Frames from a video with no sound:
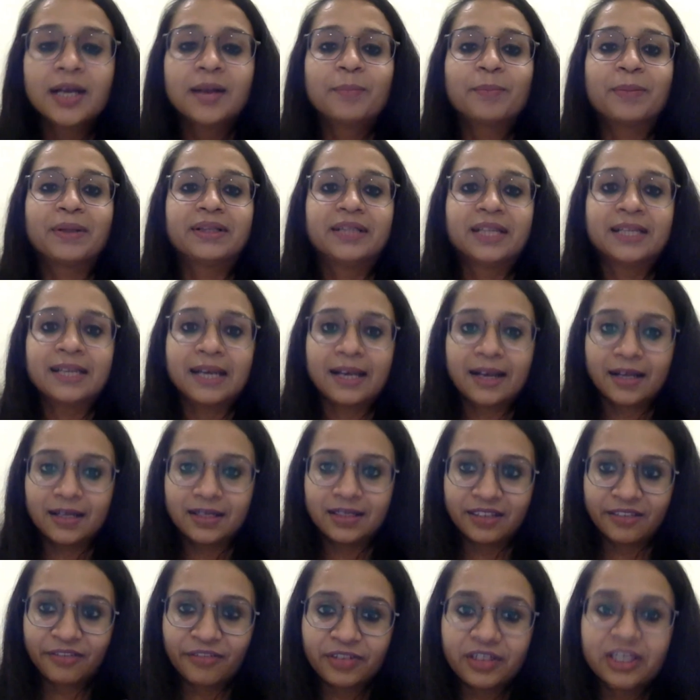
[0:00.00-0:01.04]
but then
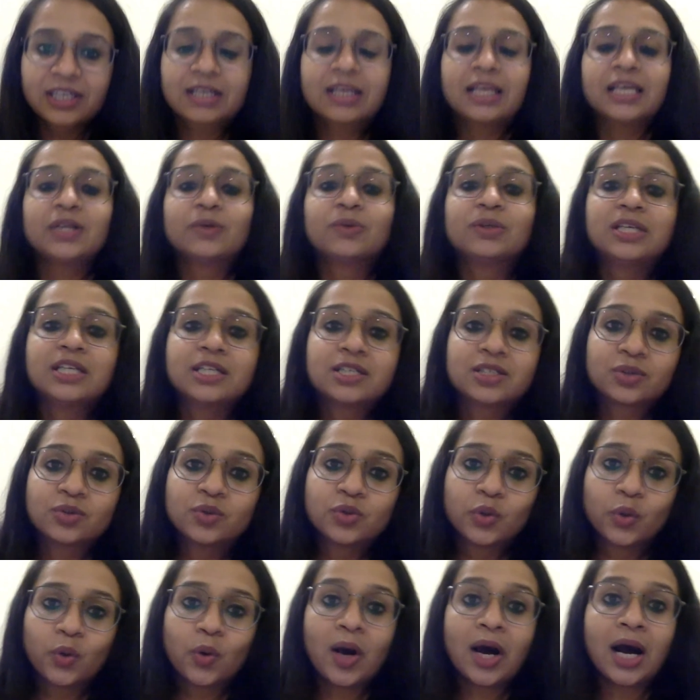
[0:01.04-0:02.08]
definitely you need to
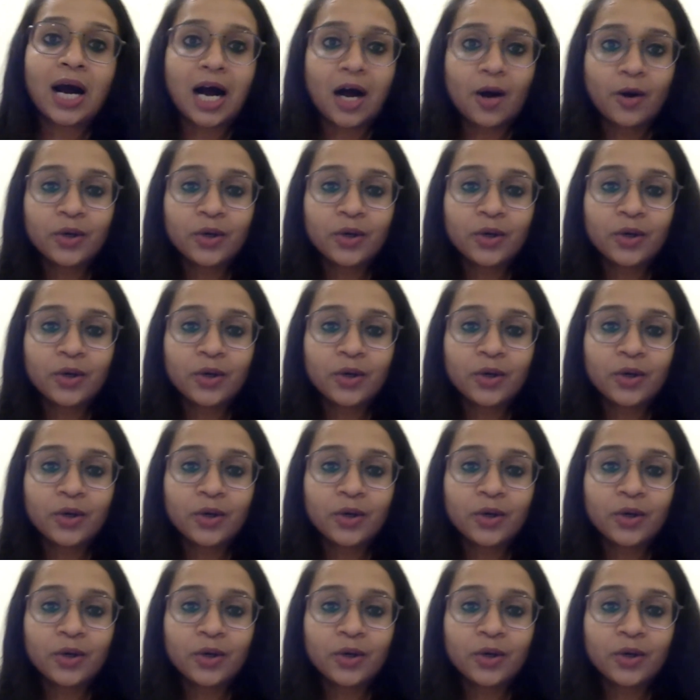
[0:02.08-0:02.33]
know how.